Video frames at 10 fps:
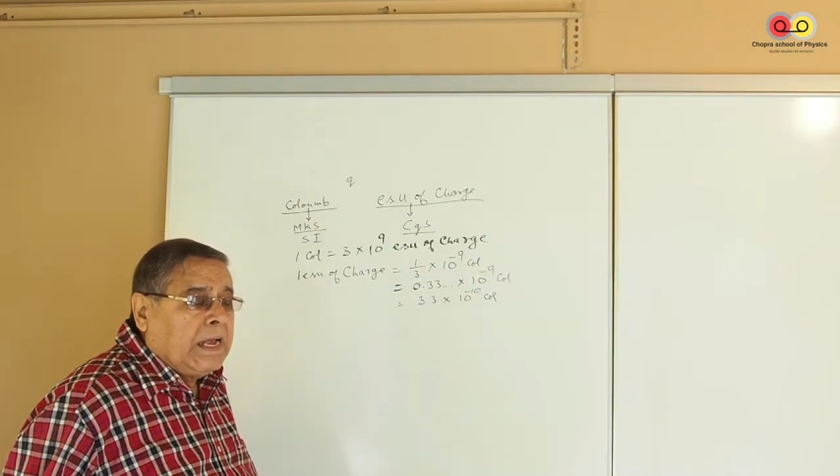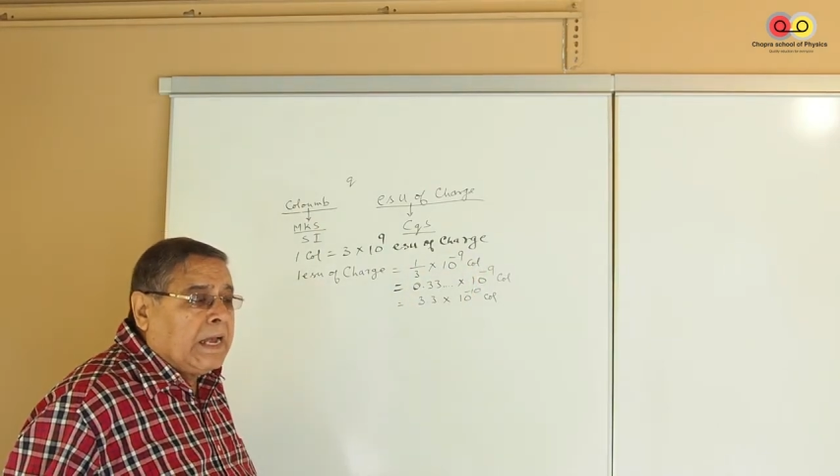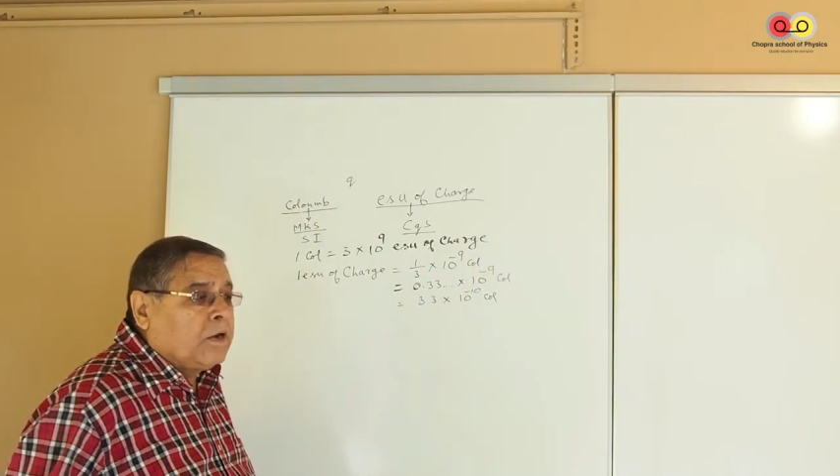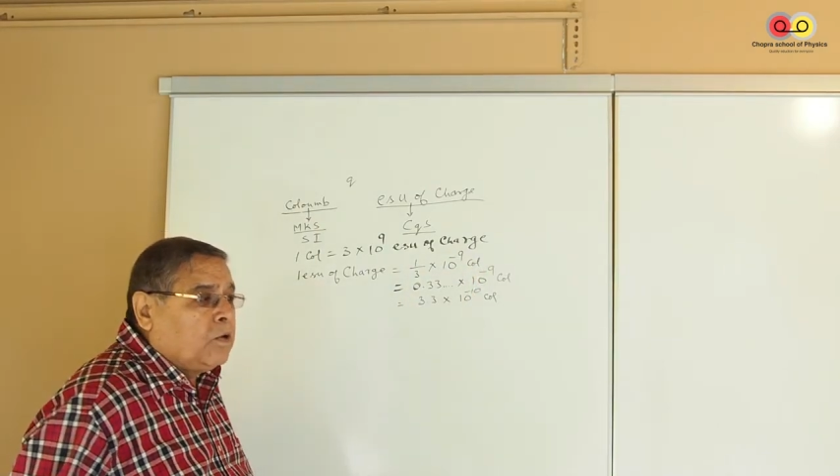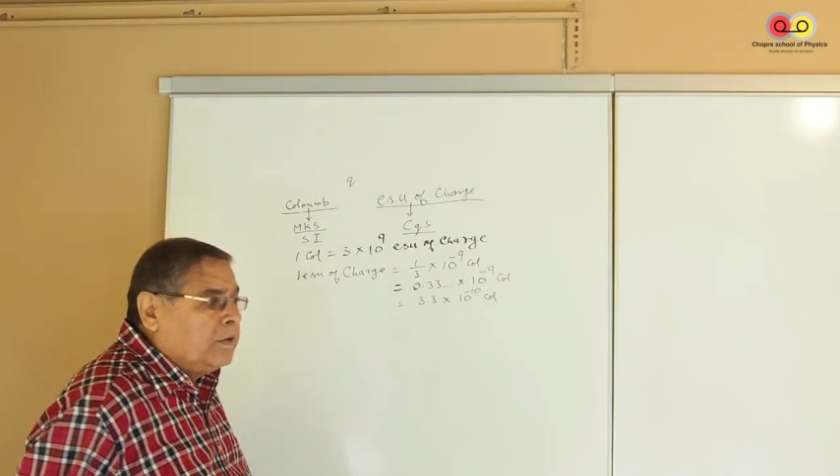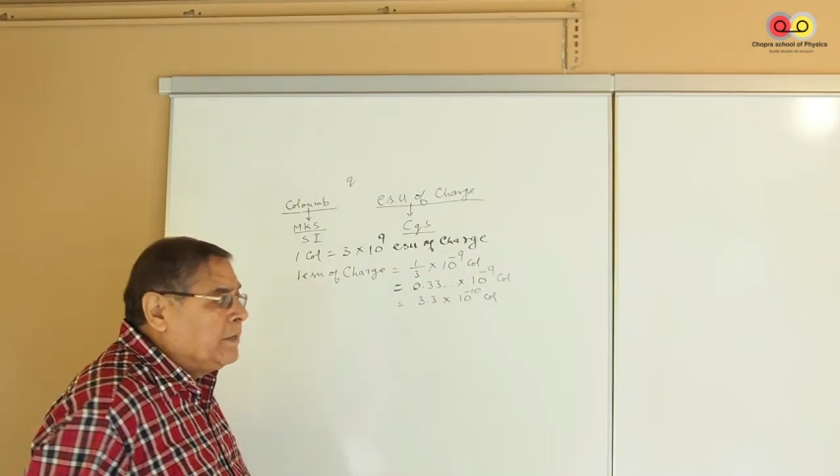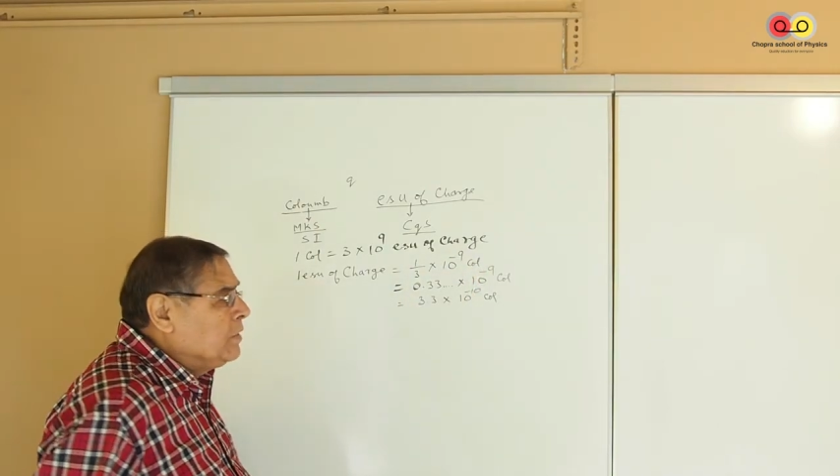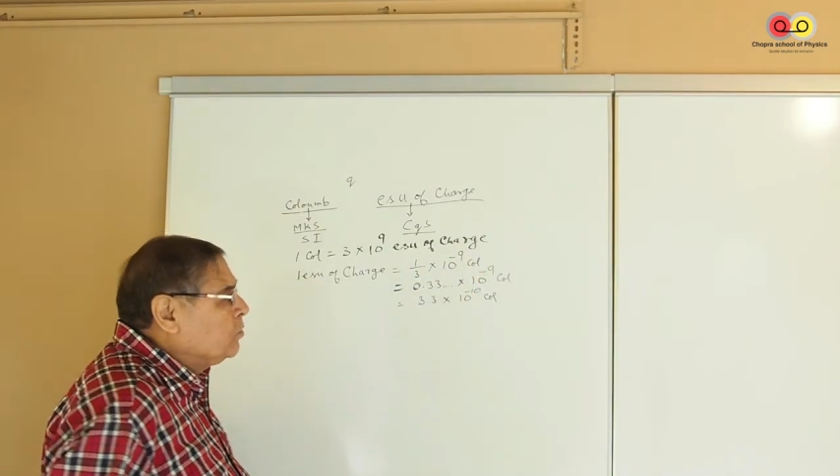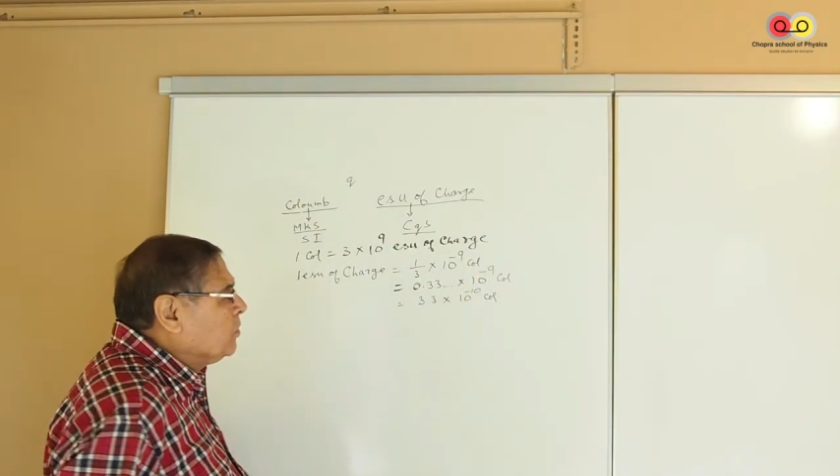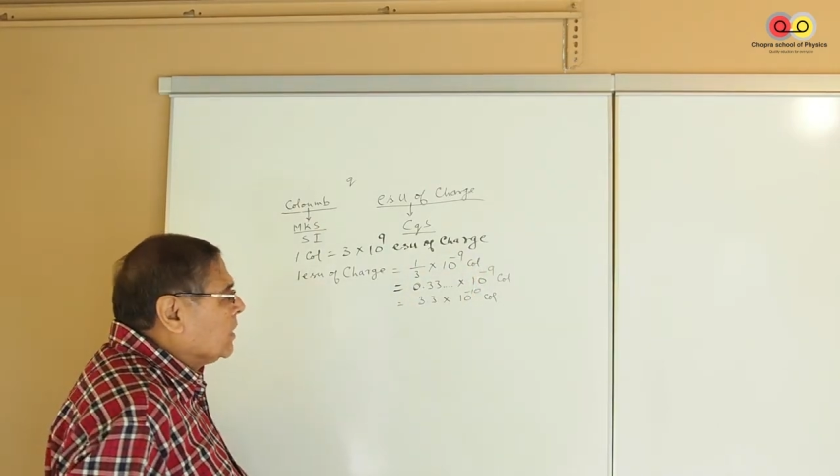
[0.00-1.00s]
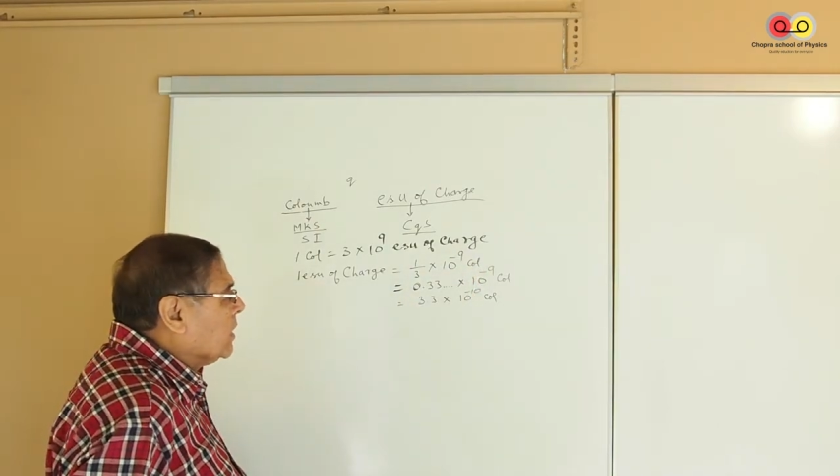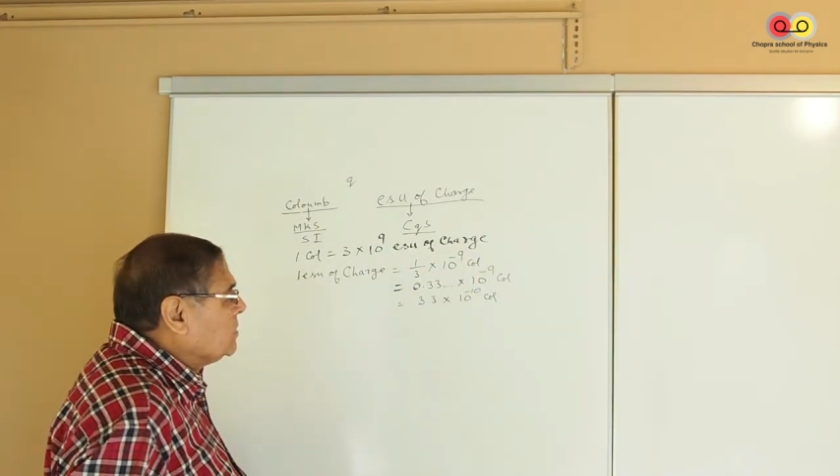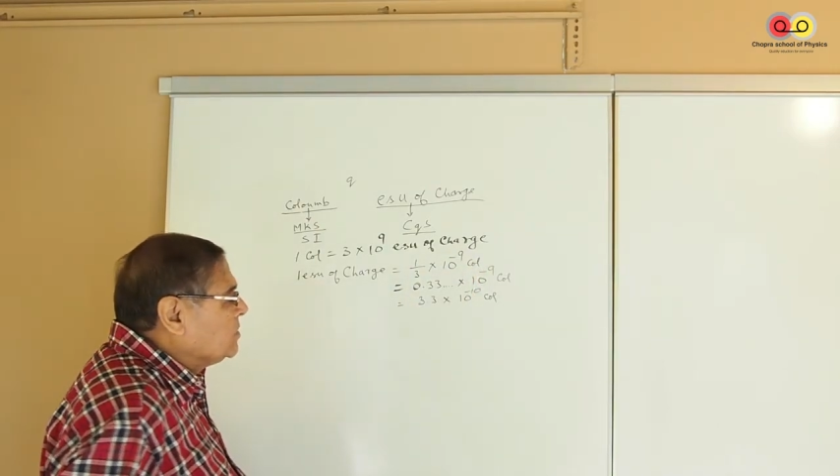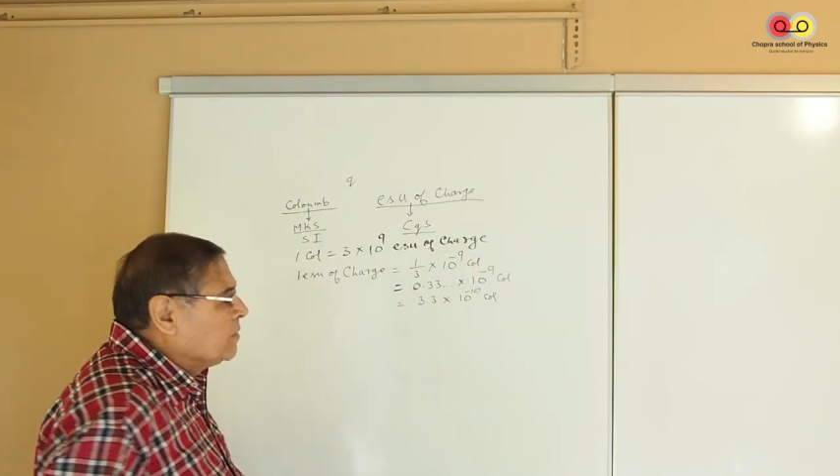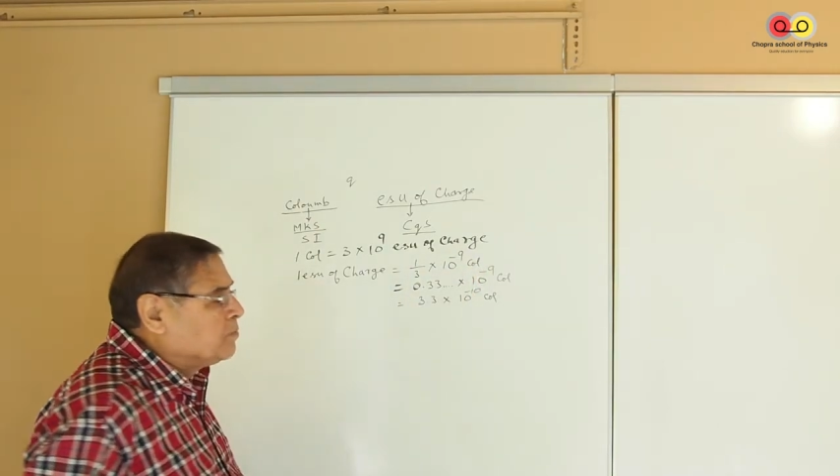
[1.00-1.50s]
According to the
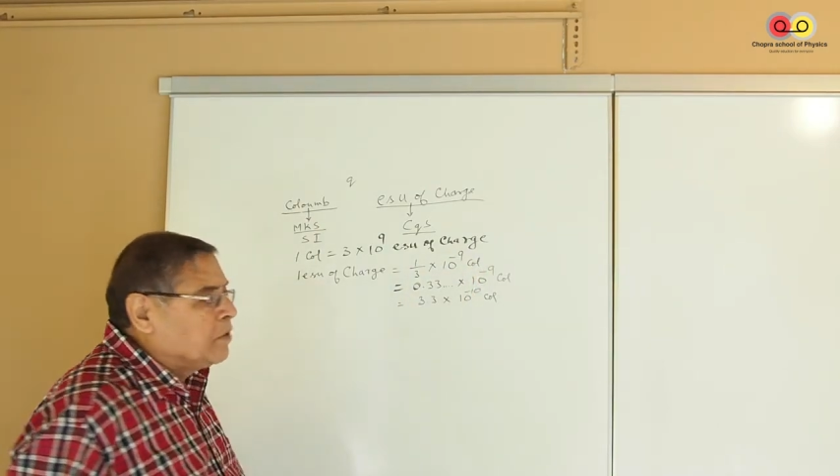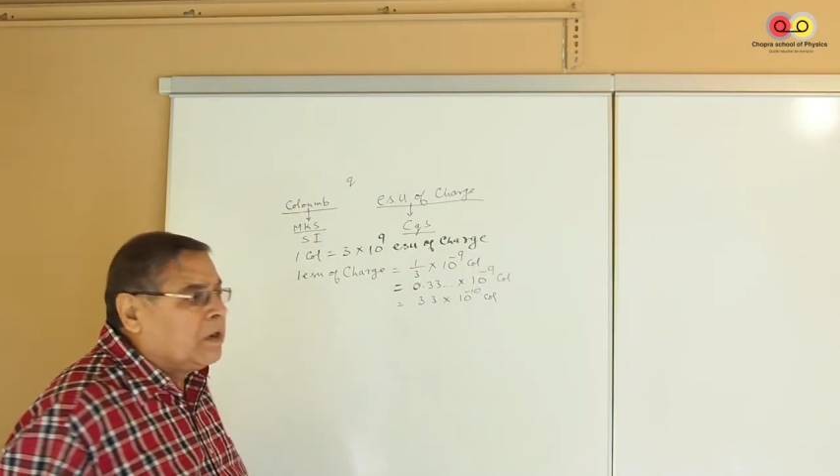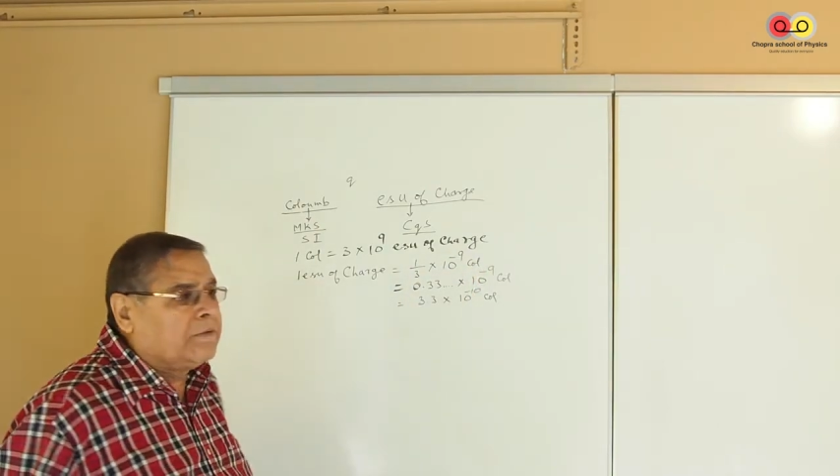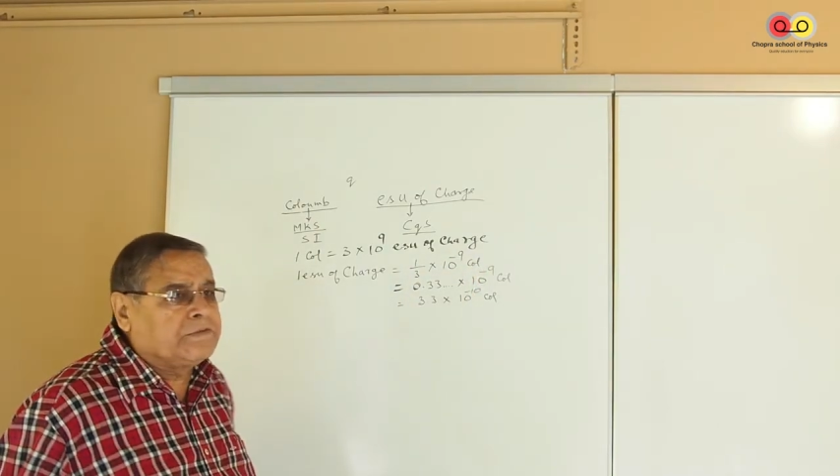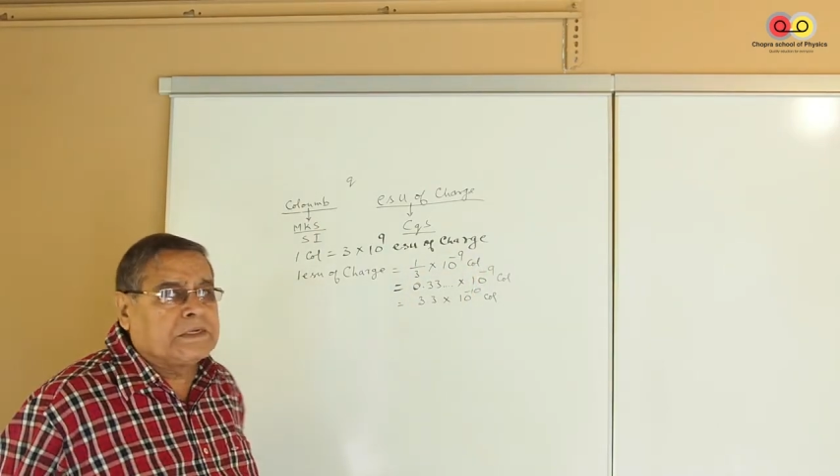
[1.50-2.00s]
concept of